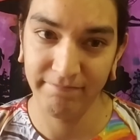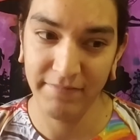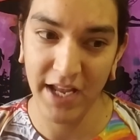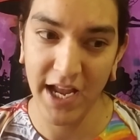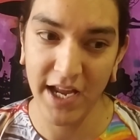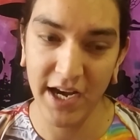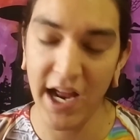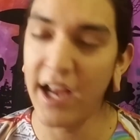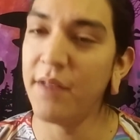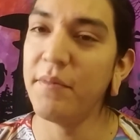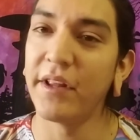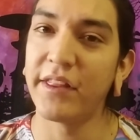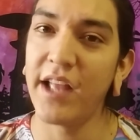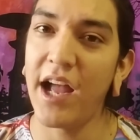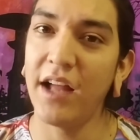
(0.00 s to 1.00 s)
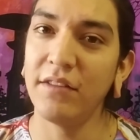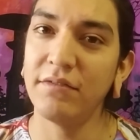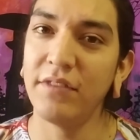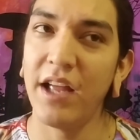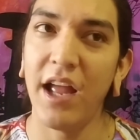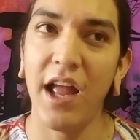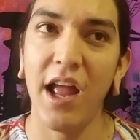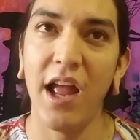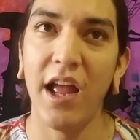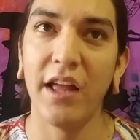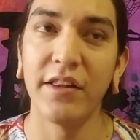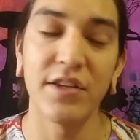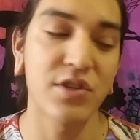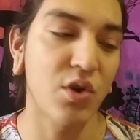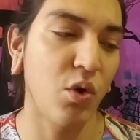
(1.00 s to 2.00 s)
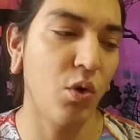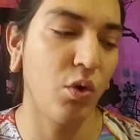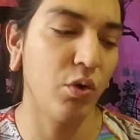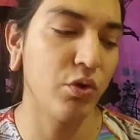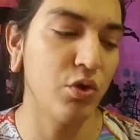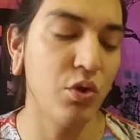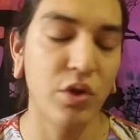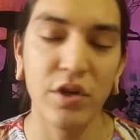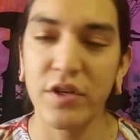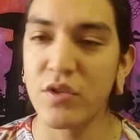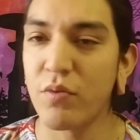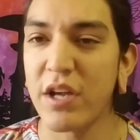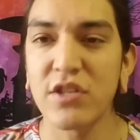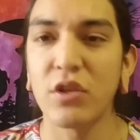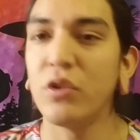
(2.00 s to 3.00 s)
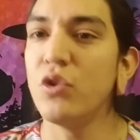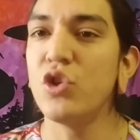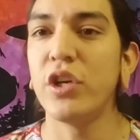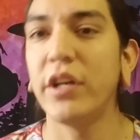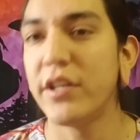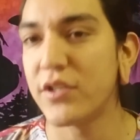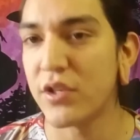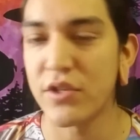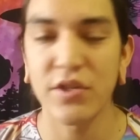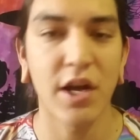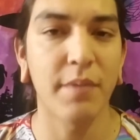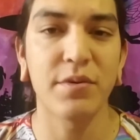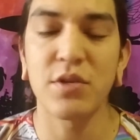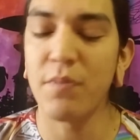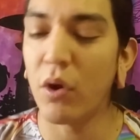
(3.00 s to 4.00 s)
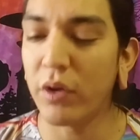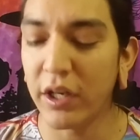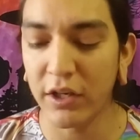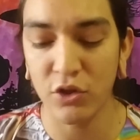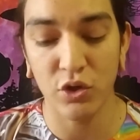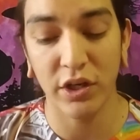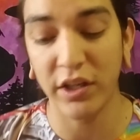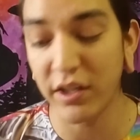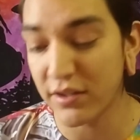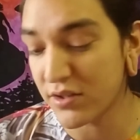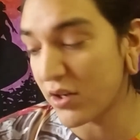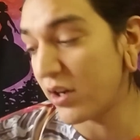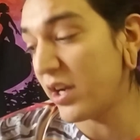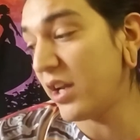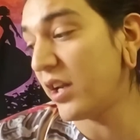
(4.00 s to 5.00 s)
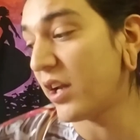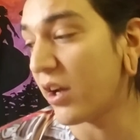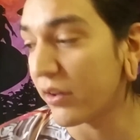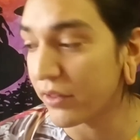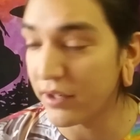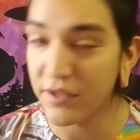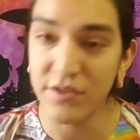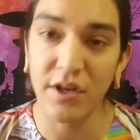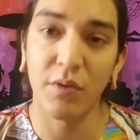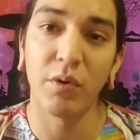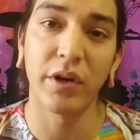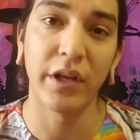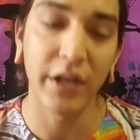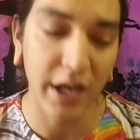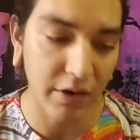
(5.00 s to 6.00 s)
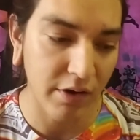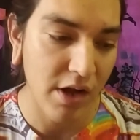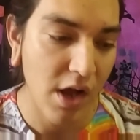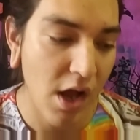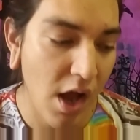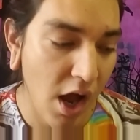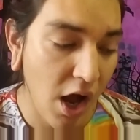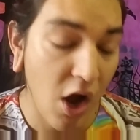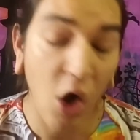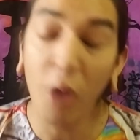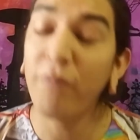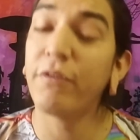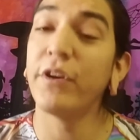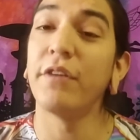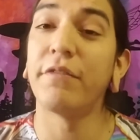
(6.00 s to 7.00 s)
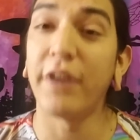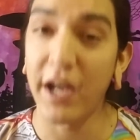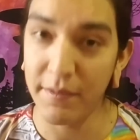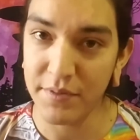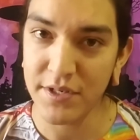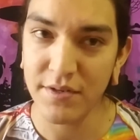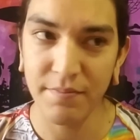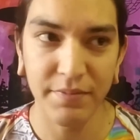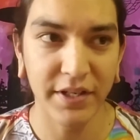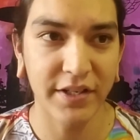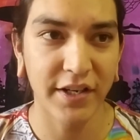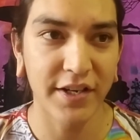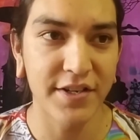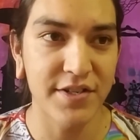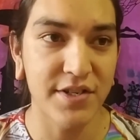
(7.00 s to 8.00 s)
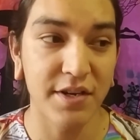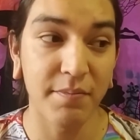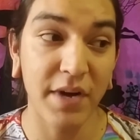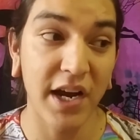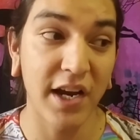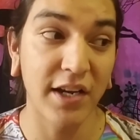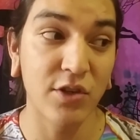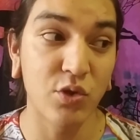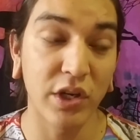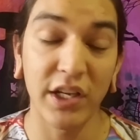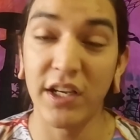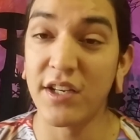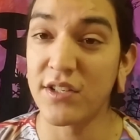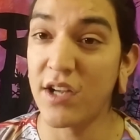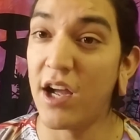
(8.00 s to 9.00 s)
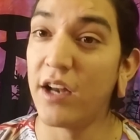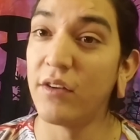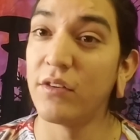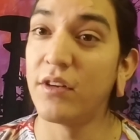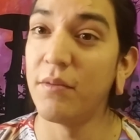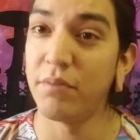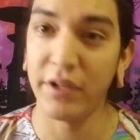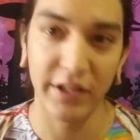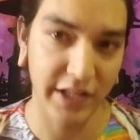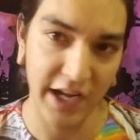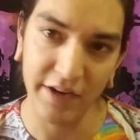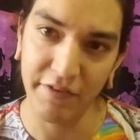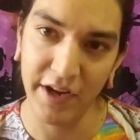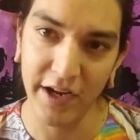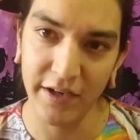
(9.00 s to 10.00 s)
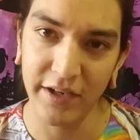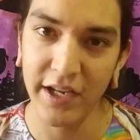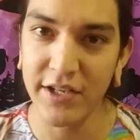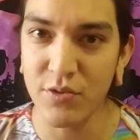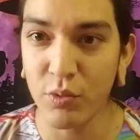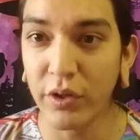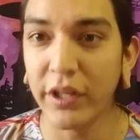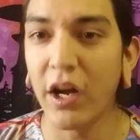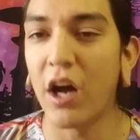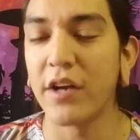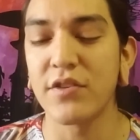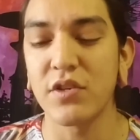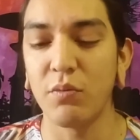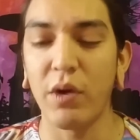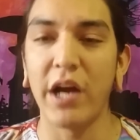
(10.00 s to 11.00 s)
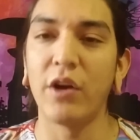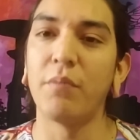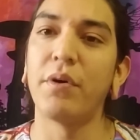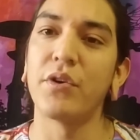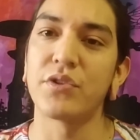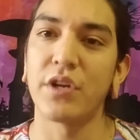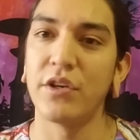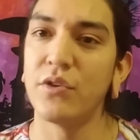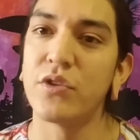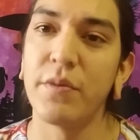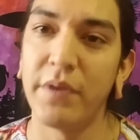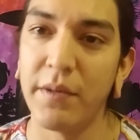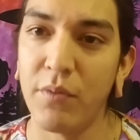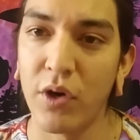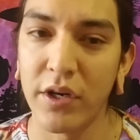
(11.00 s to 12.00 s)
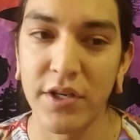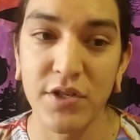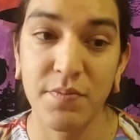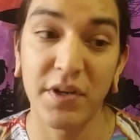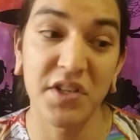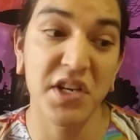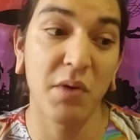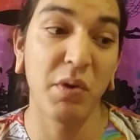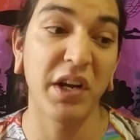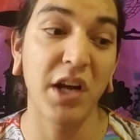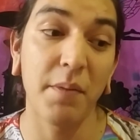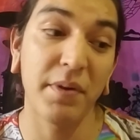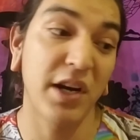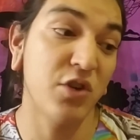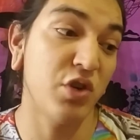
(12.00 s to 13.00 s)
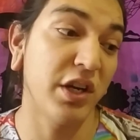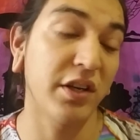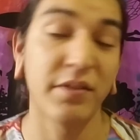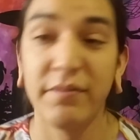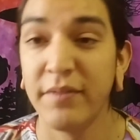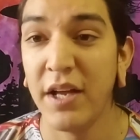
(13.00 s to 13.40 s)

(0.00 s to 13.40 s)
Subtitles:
and I admit that. And this whole New Year's resolution is to stop smoking, drinking, start eating healthy, and start working out. Hope for your vibes, because my drinking has gotten completely out of hand. It's really honestly why I don't post on YouTube anymore, is because I wake up and I drink.